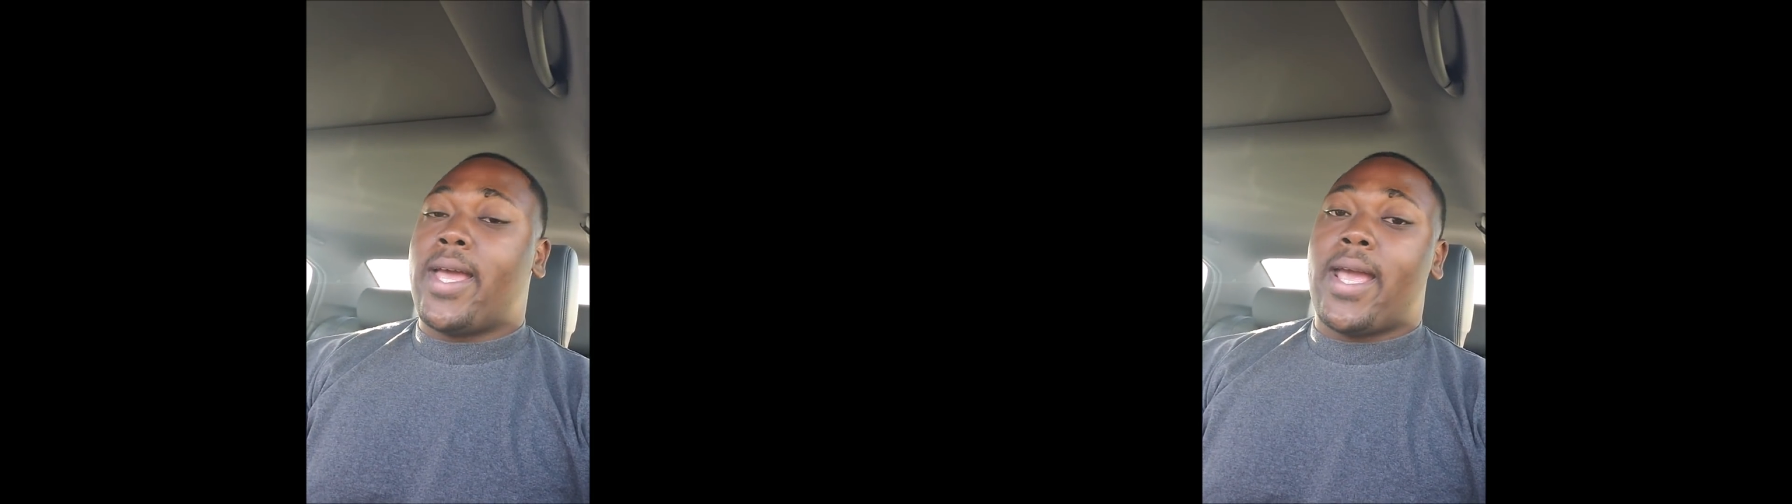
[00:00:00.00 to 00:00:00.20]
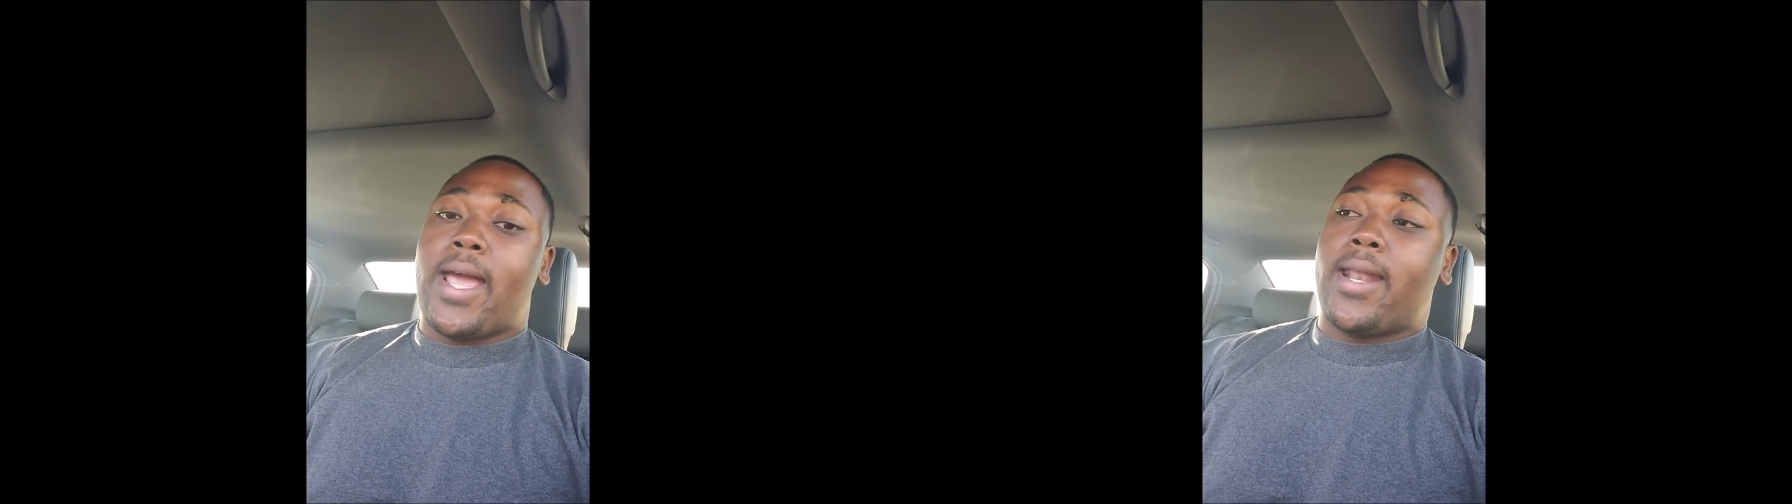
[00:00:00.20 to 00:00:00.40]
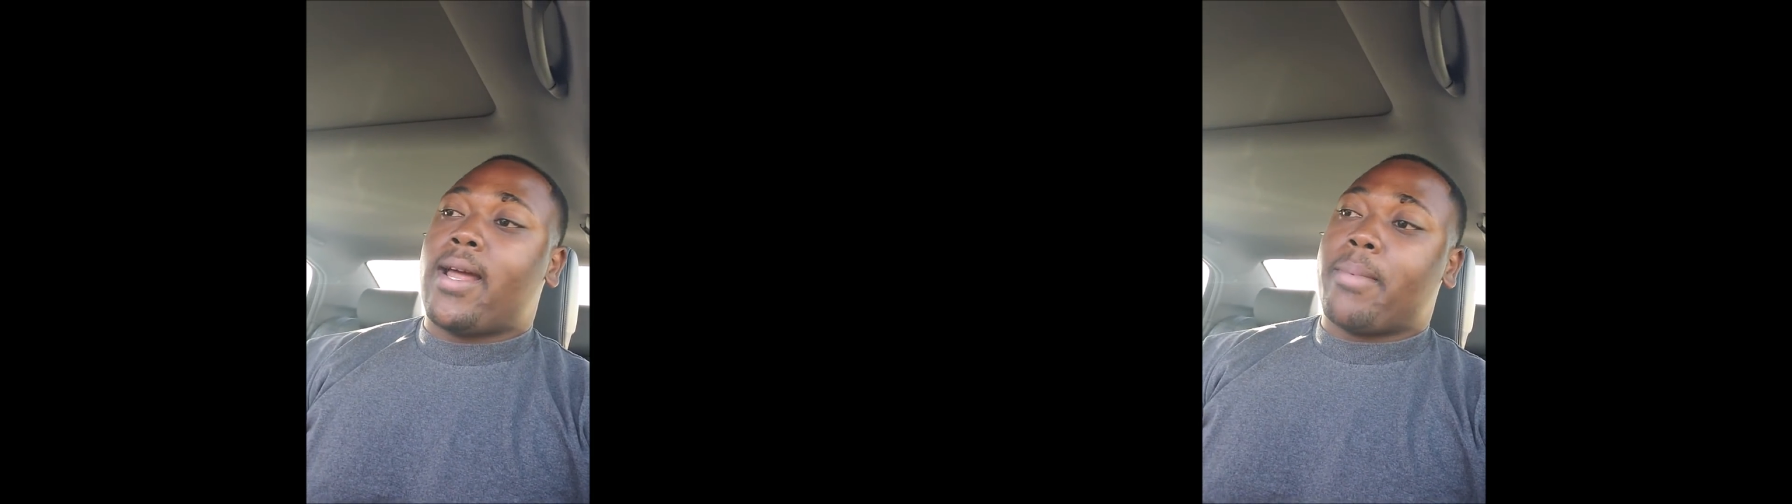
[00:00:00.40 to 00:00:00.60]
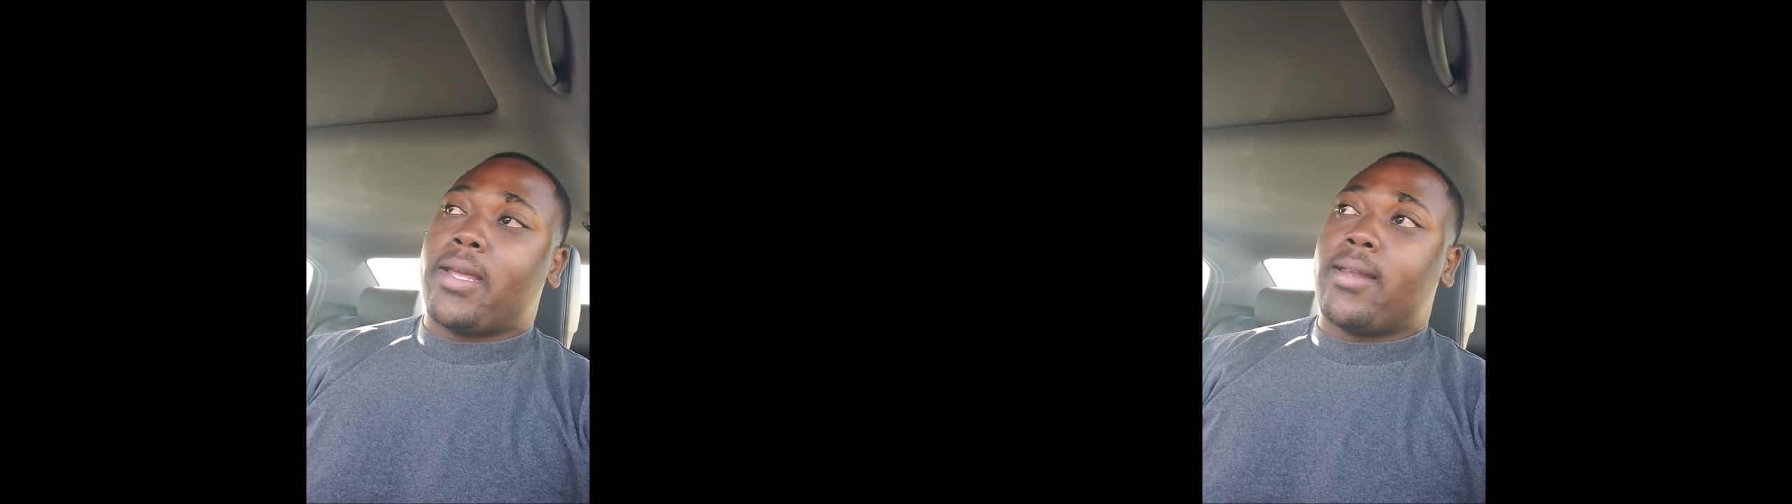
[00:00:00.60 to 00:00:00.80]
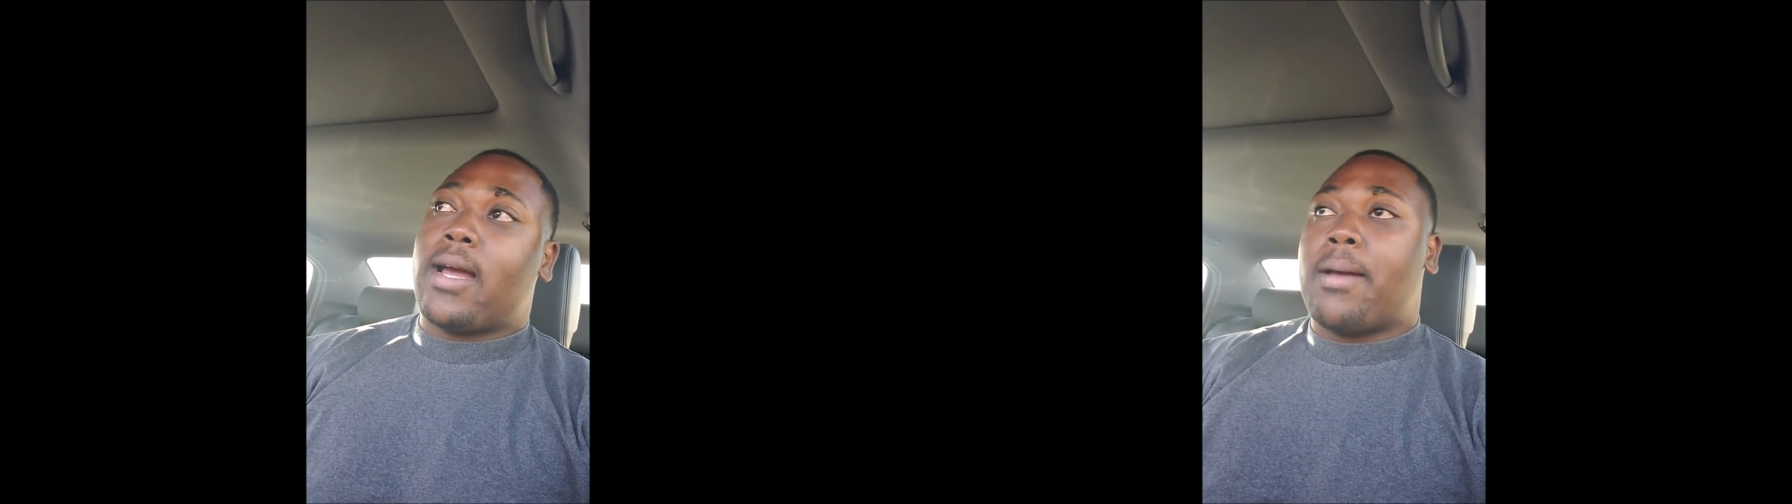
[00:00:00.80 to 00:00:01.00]
And I
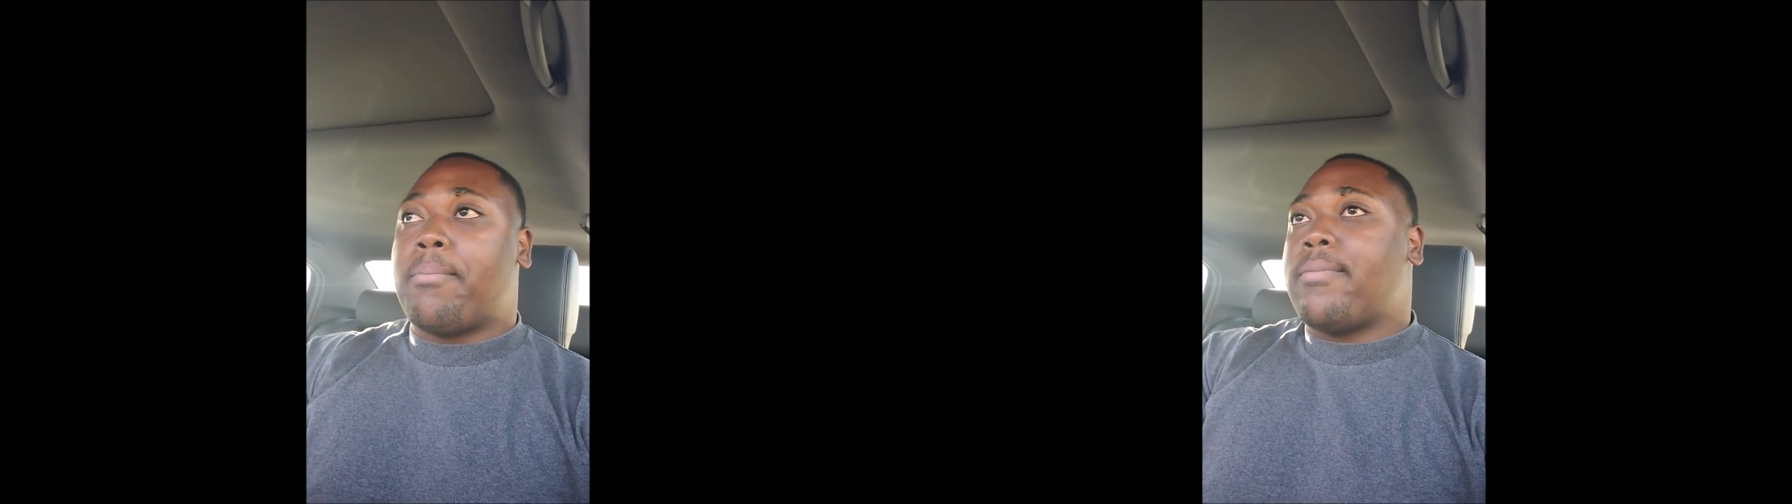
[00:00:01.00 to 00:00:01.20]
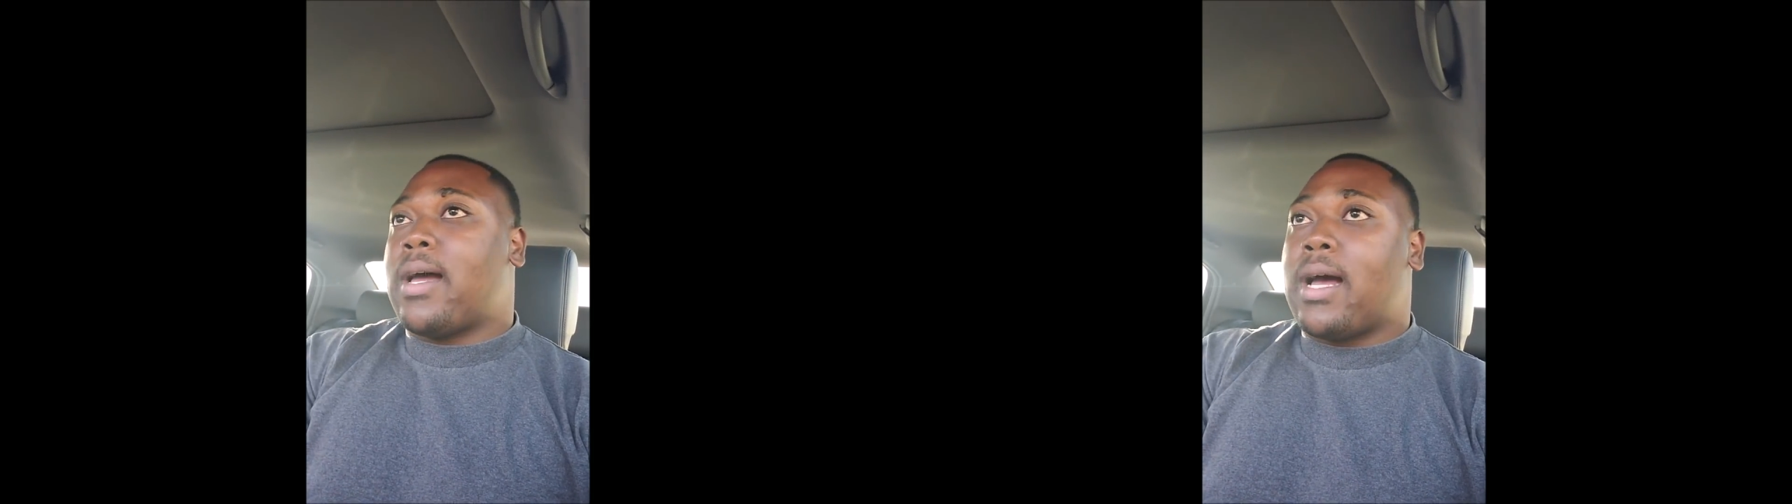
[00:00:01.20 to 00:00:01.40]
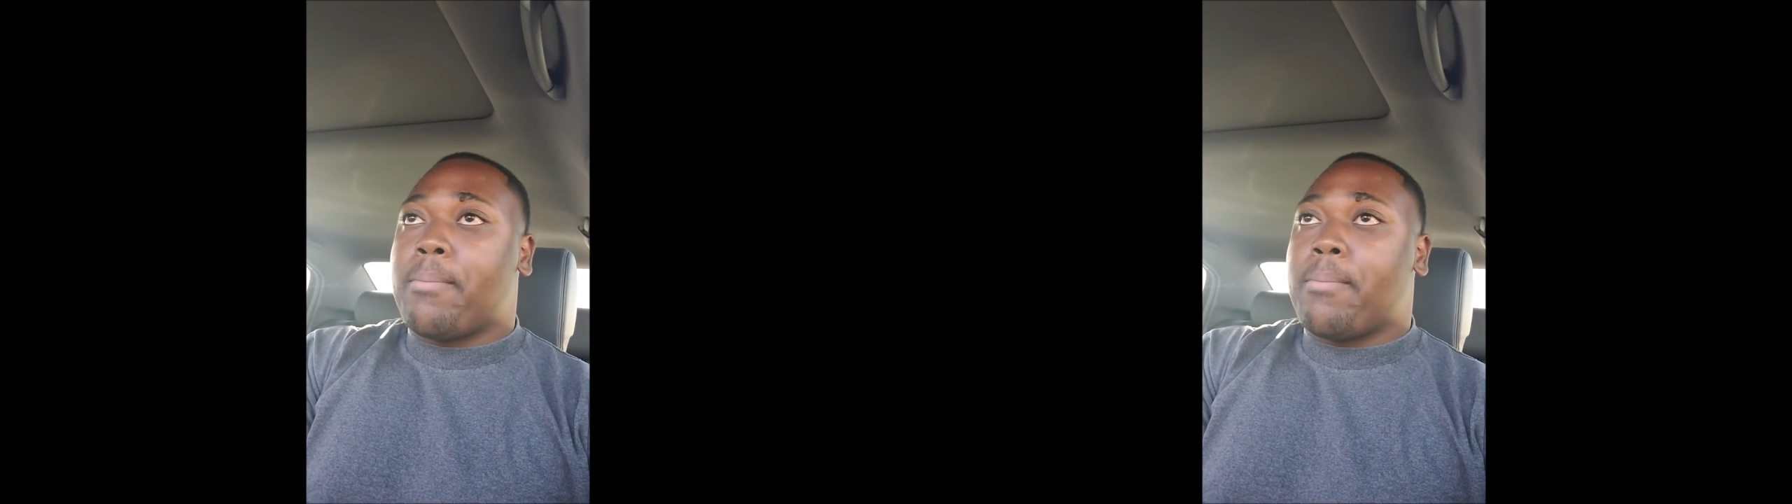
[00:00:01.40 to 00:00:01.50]
mean, I,